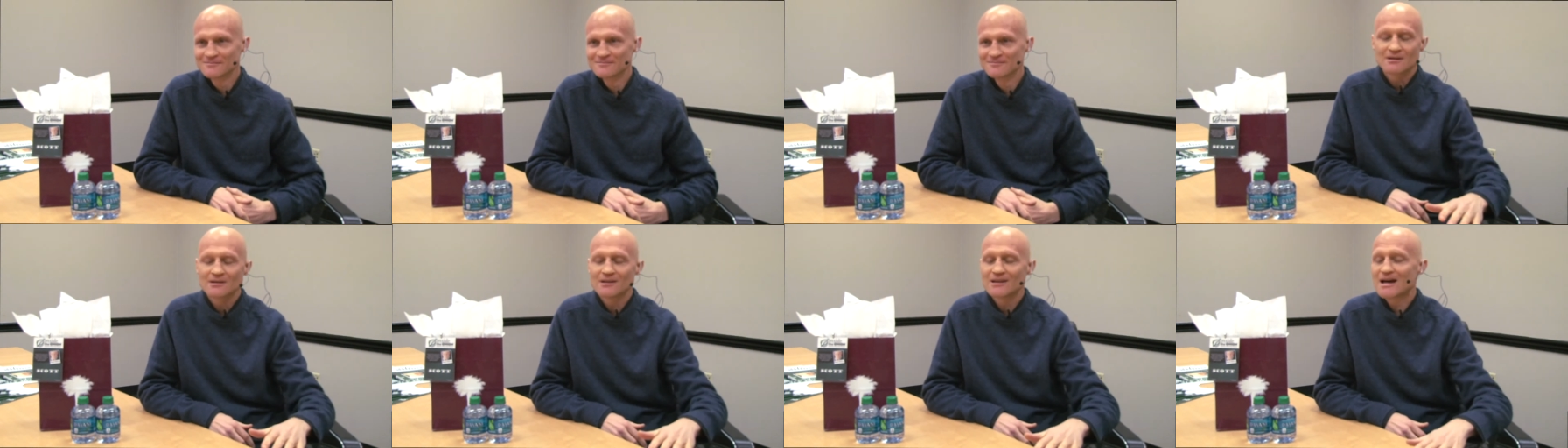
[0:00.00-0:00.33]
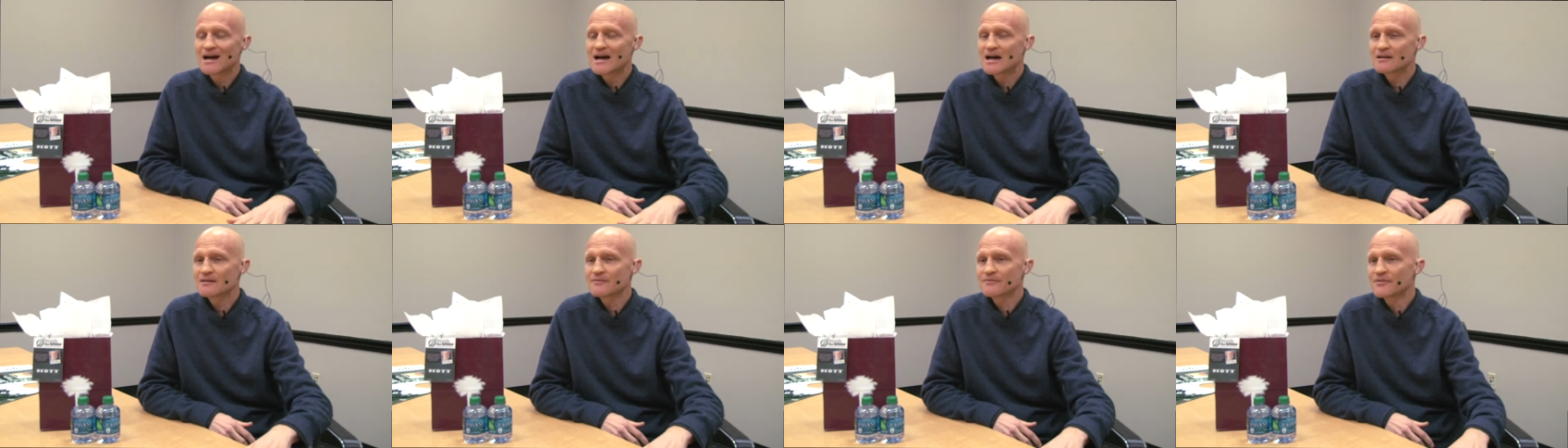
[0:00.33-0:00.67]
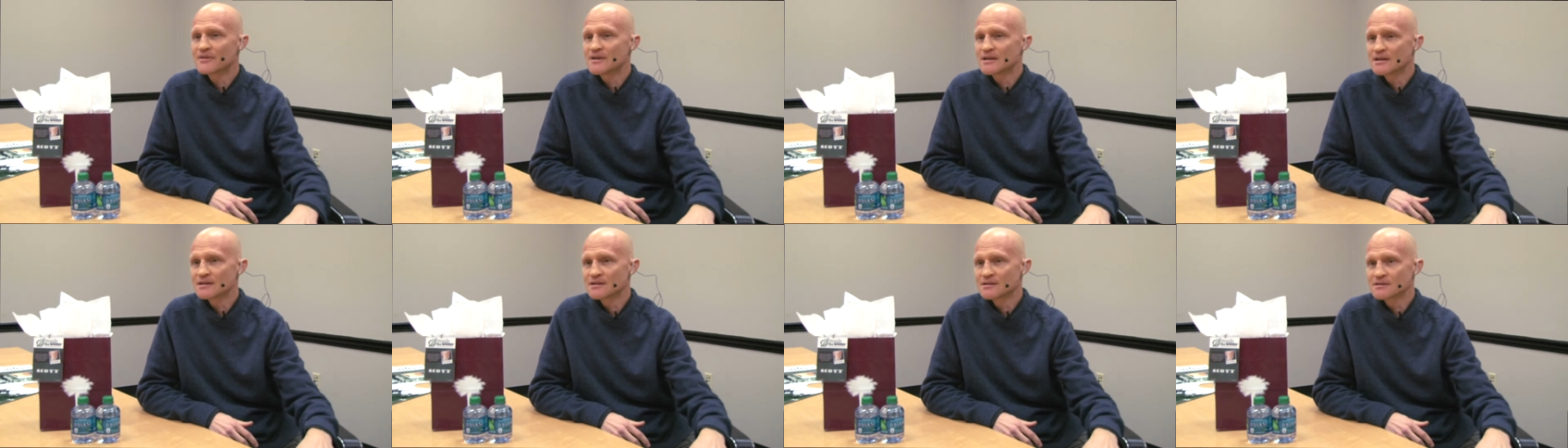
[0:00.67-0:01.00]
But a lot of
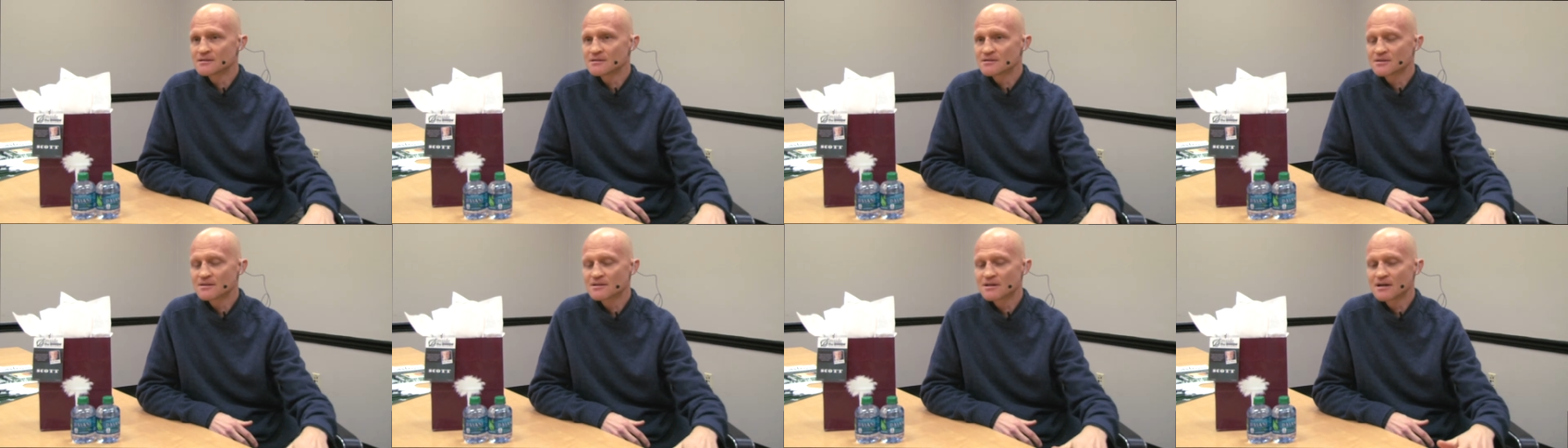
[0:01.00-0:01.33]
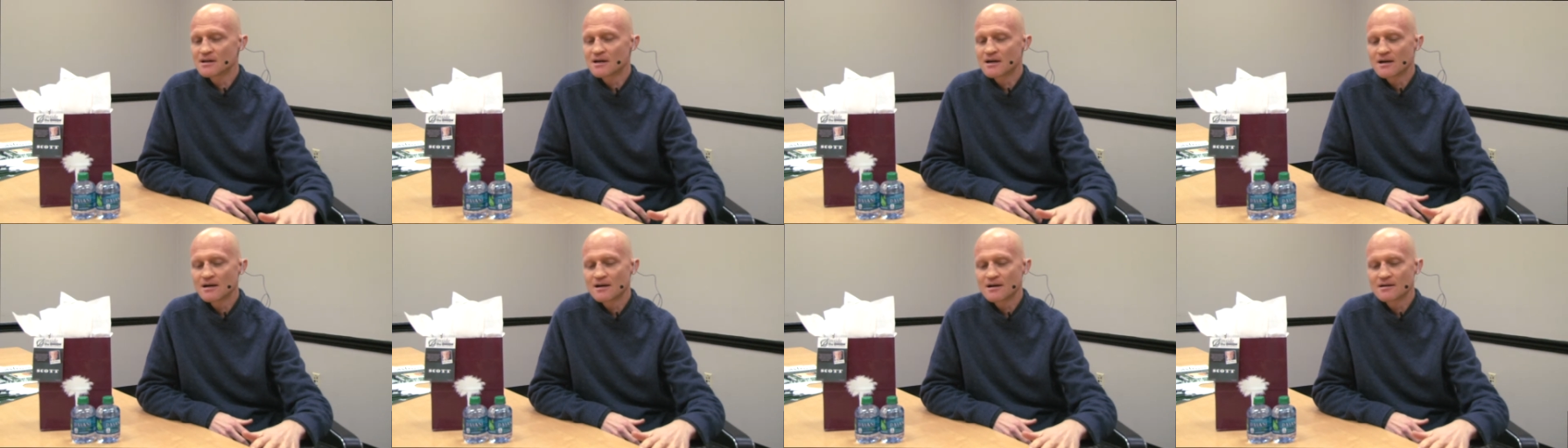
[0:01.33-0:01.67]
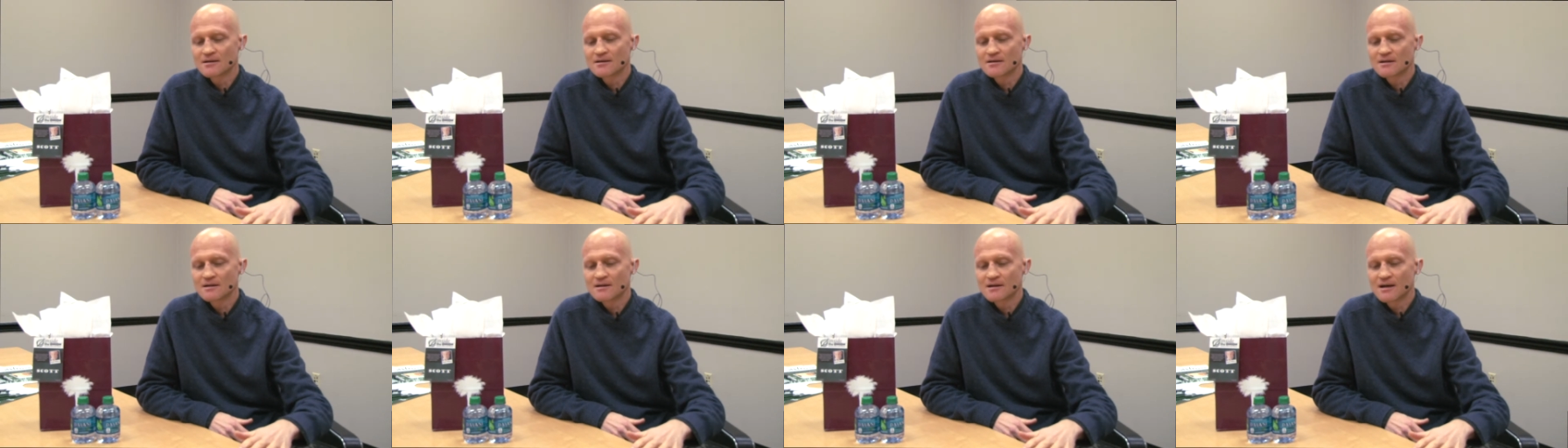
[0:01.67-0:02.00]
things uh,
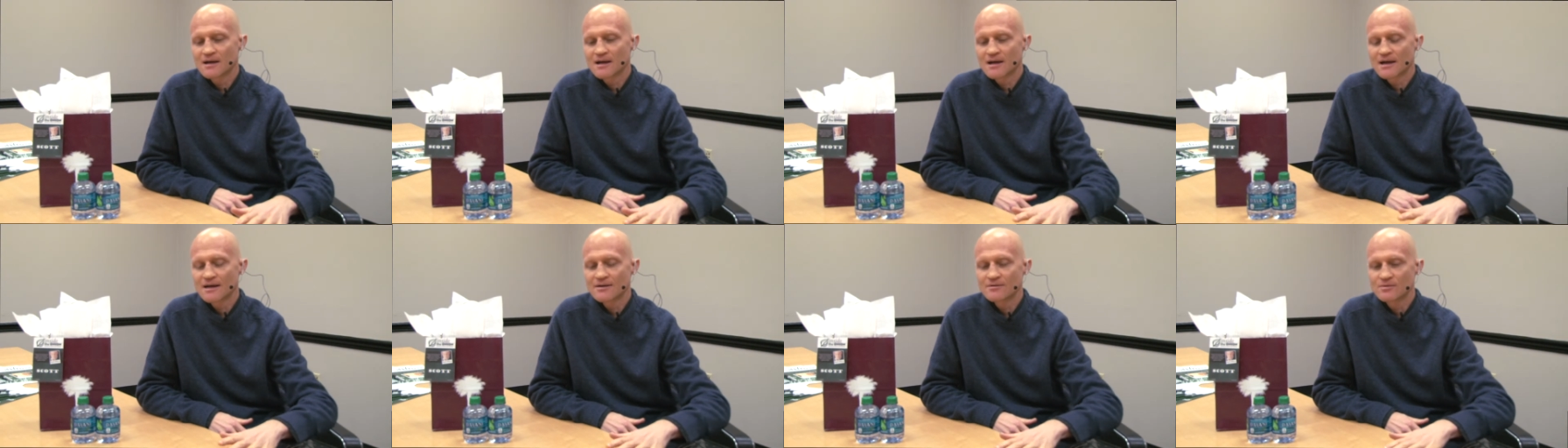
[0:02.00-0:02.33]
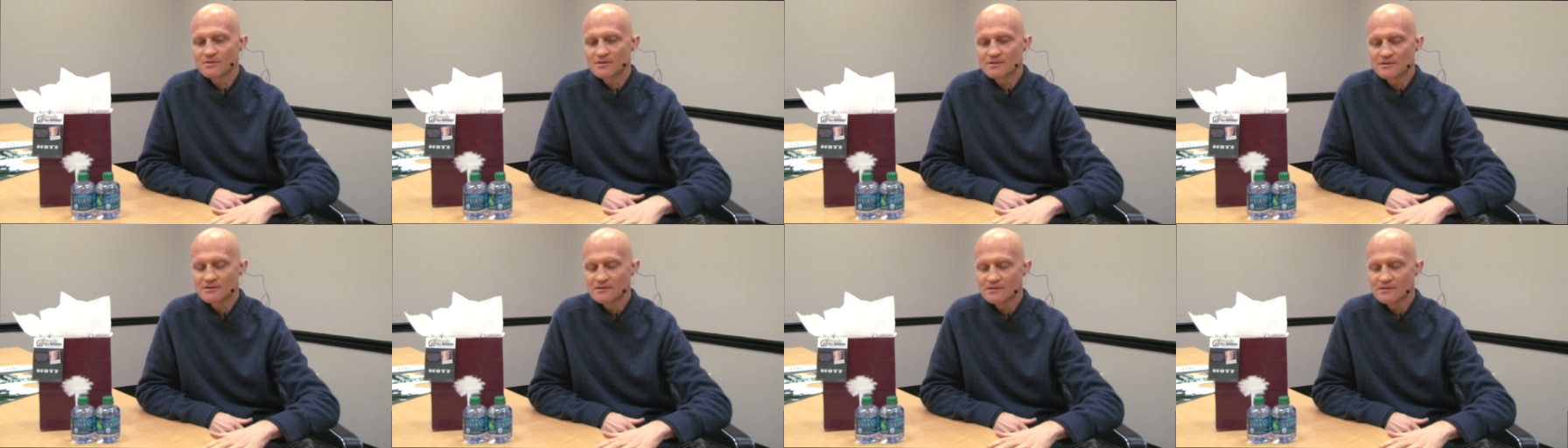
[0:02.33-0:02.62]
I would